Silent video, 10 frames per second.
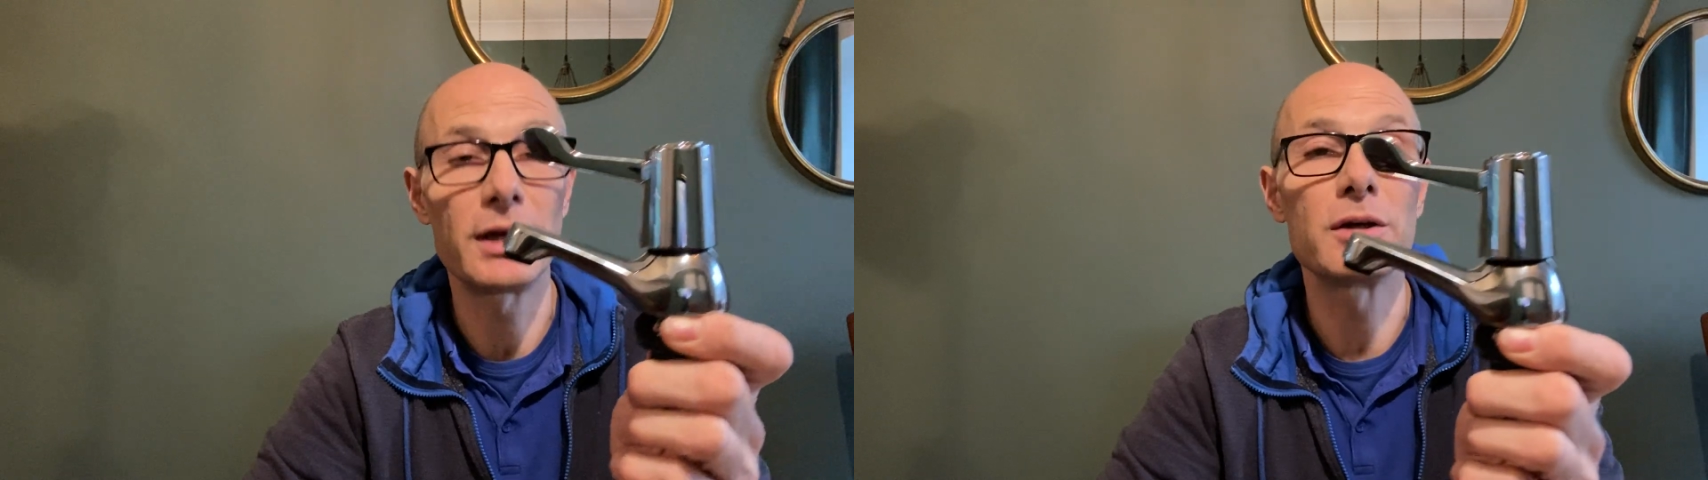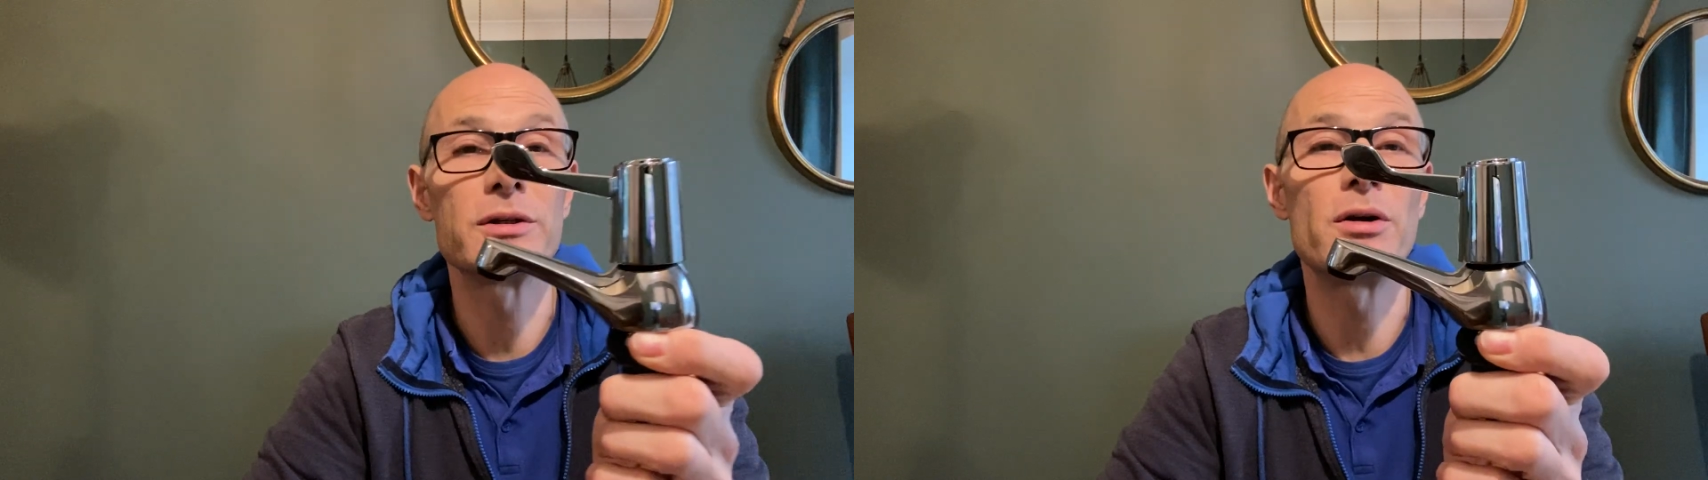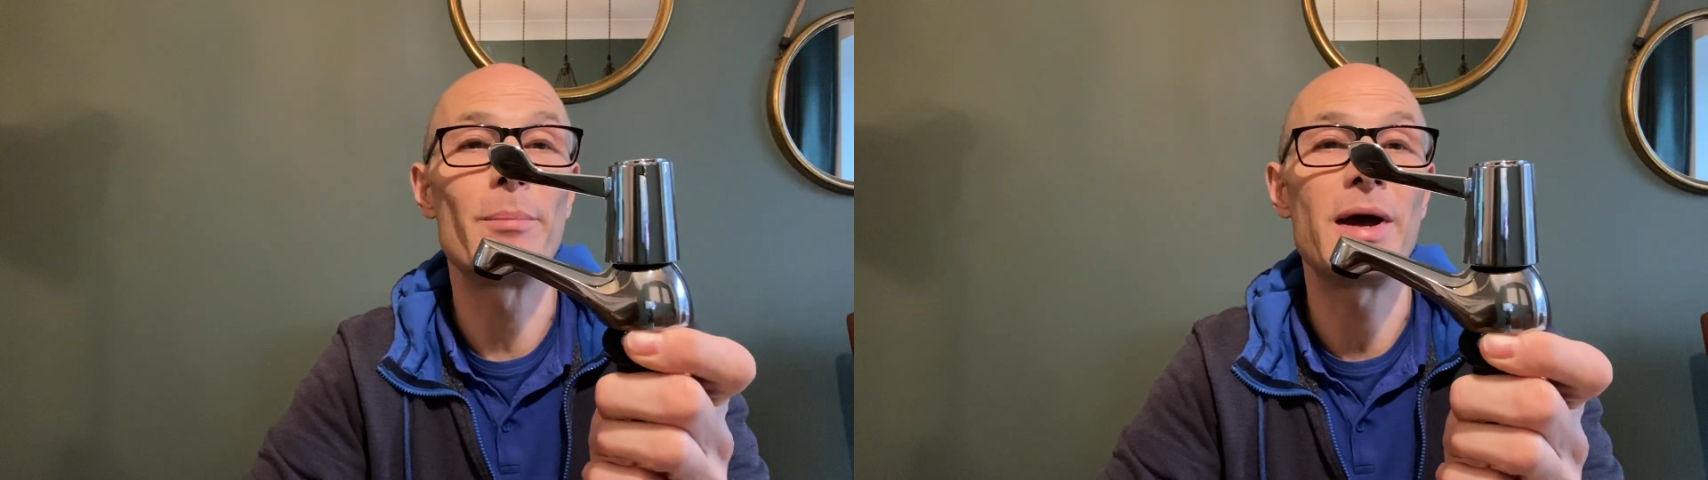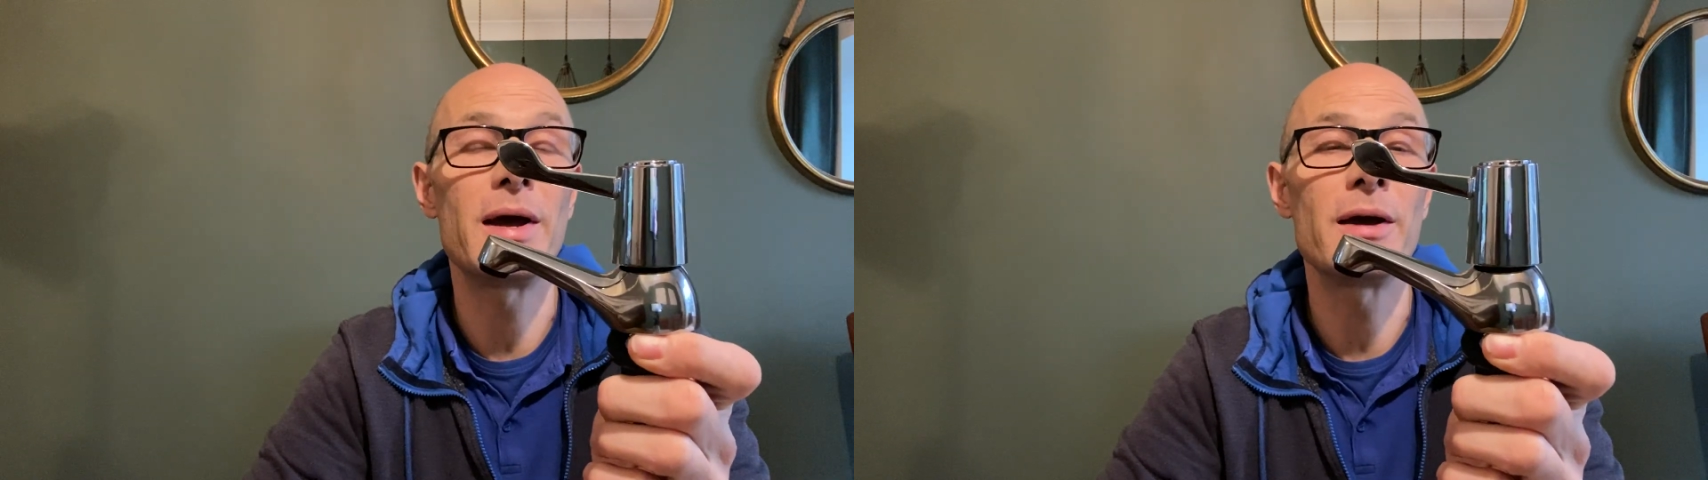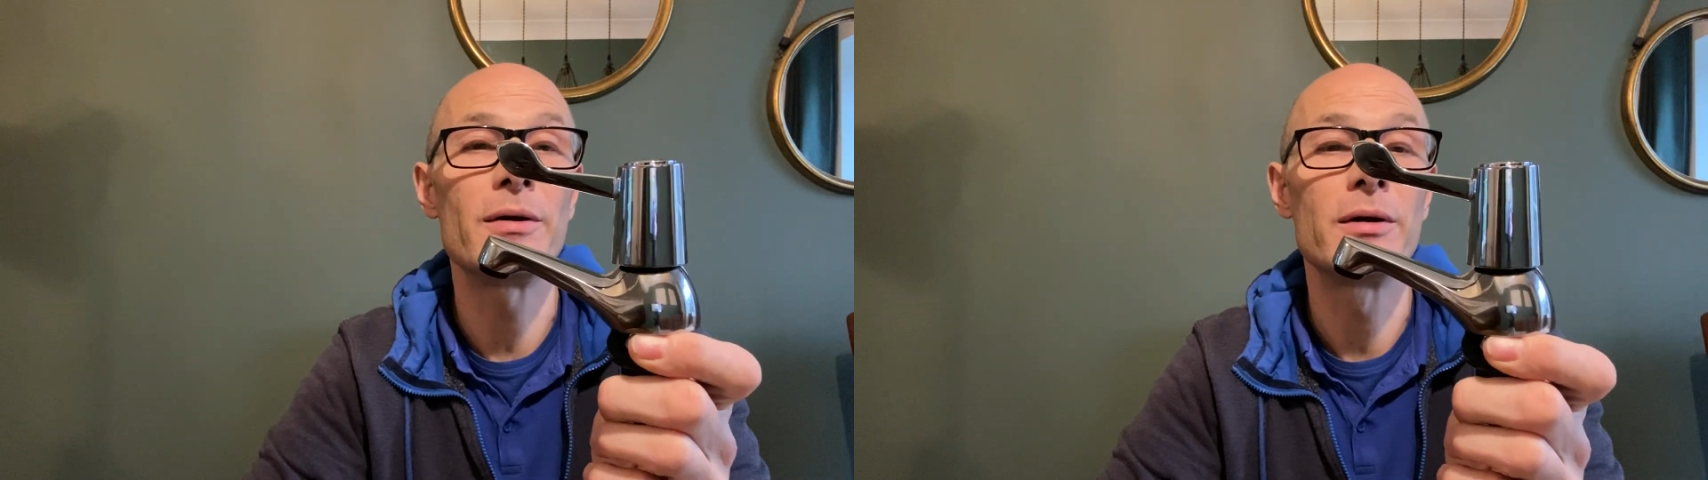because they're a
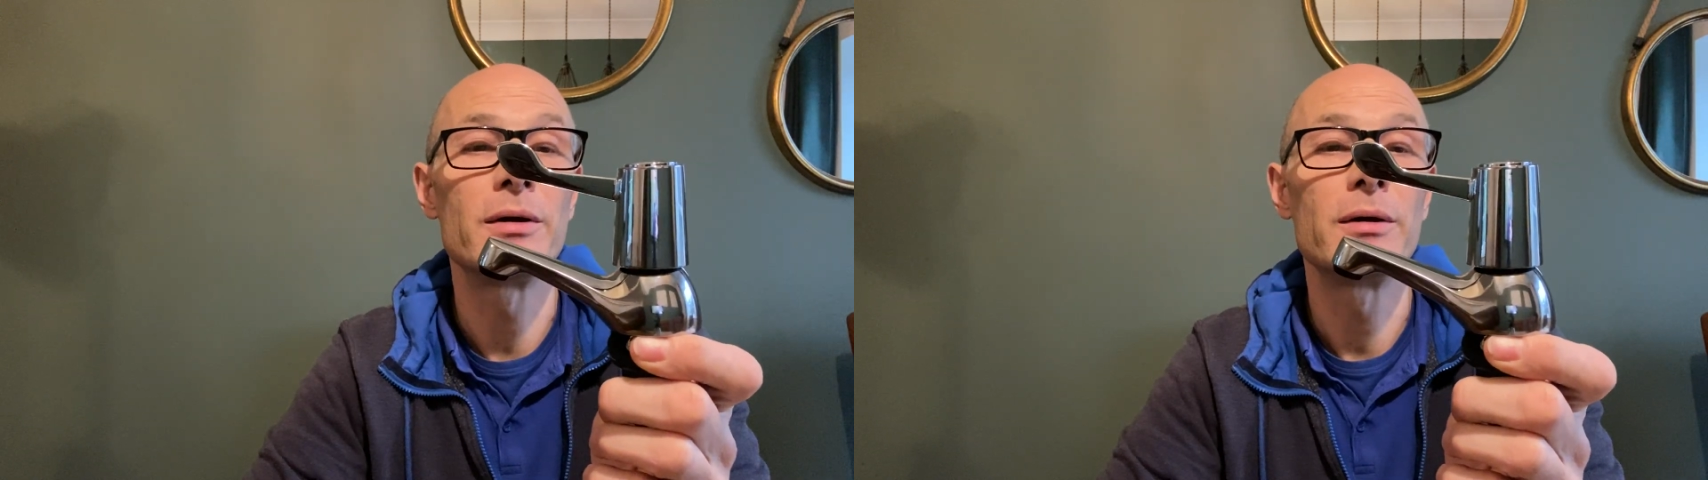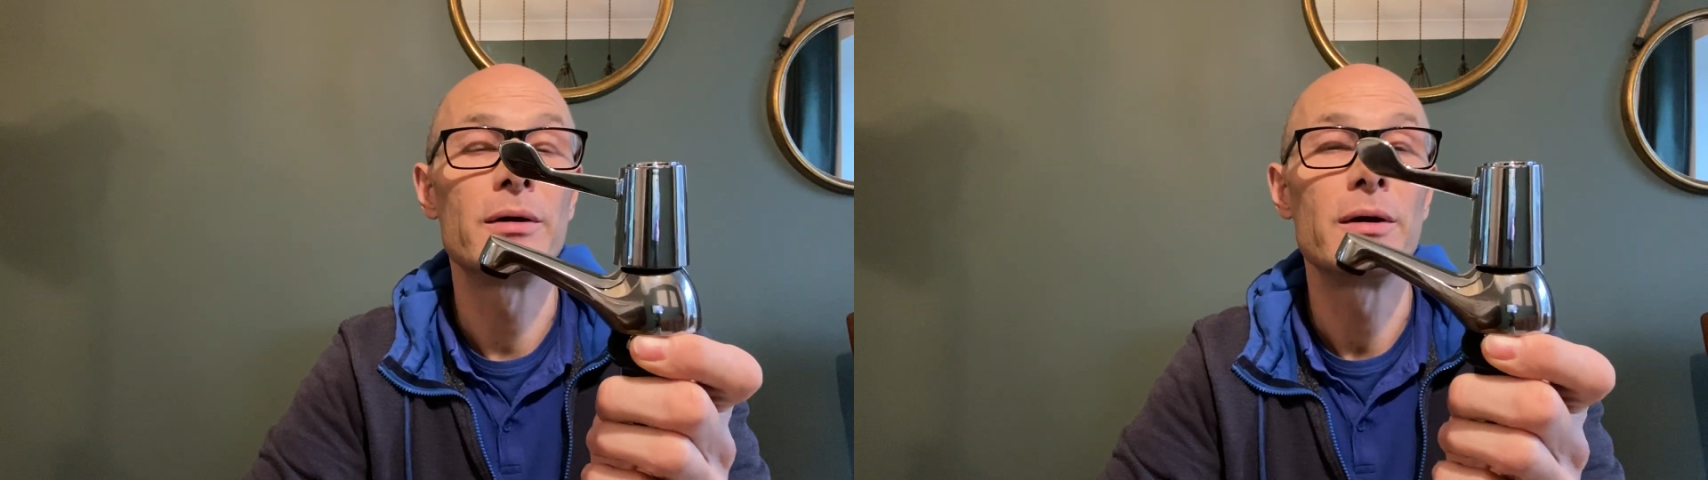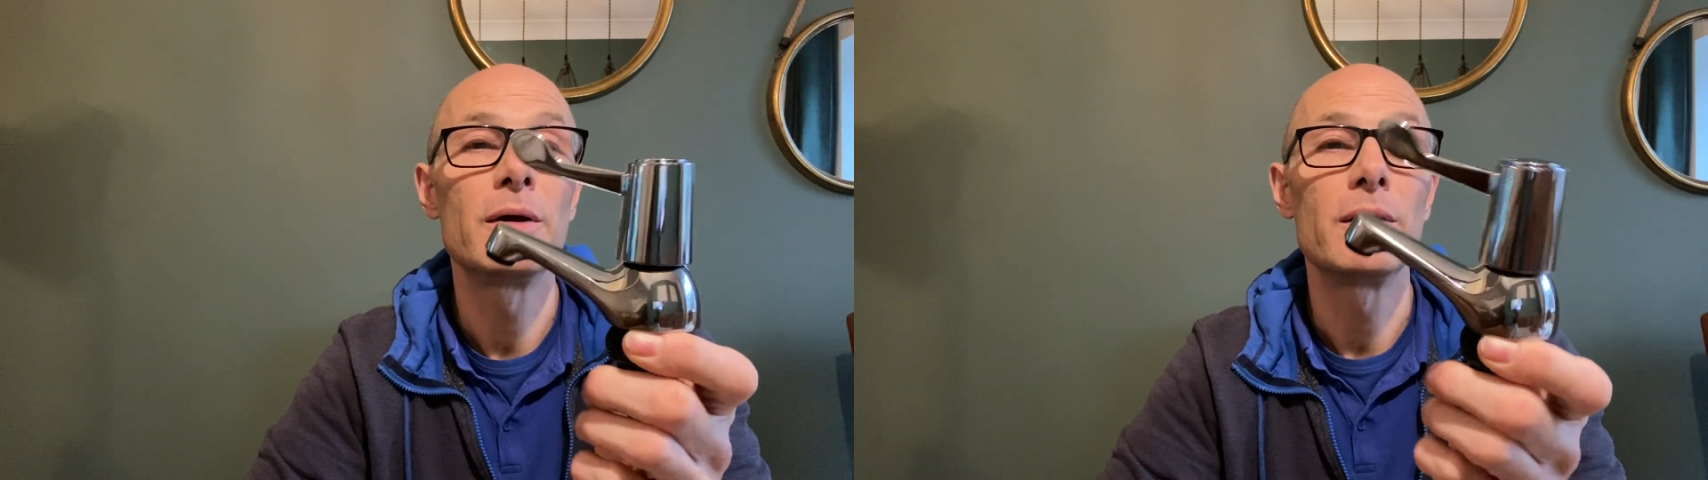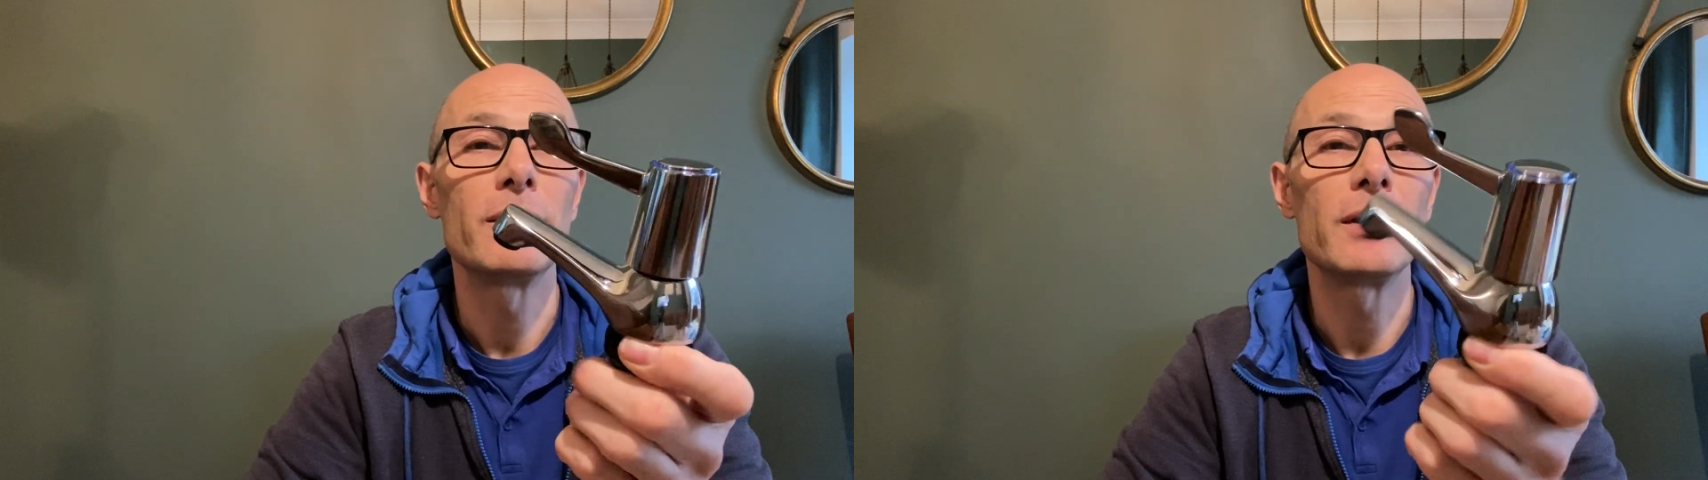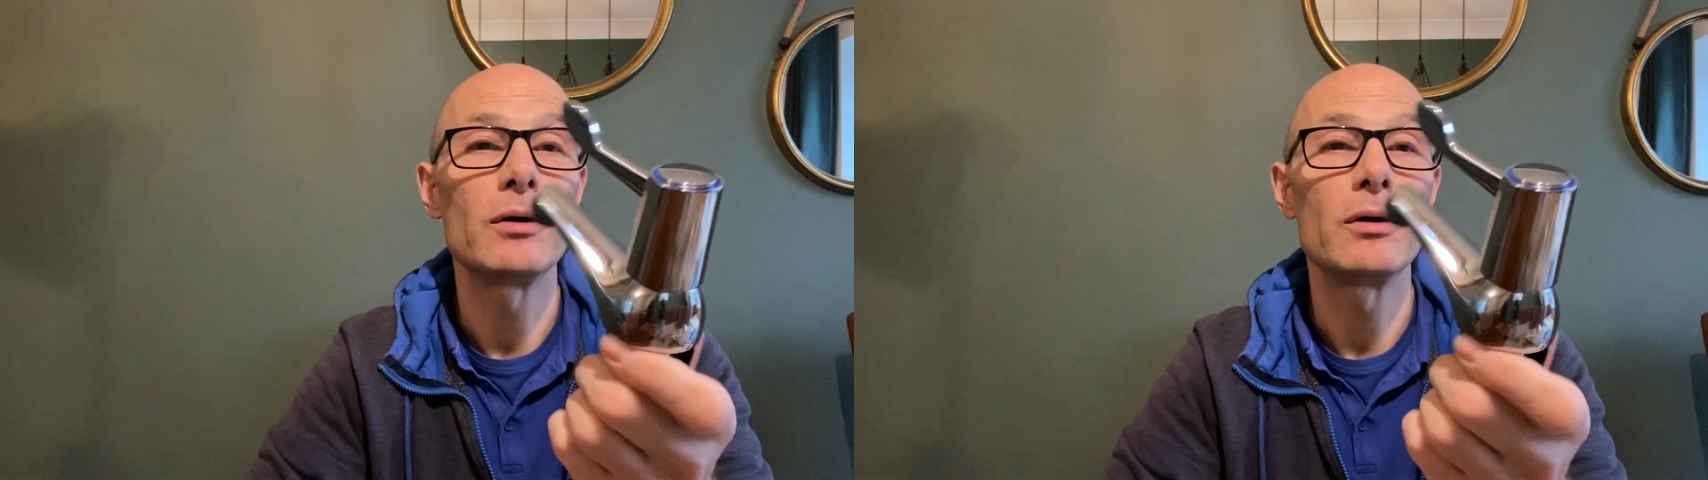pair, they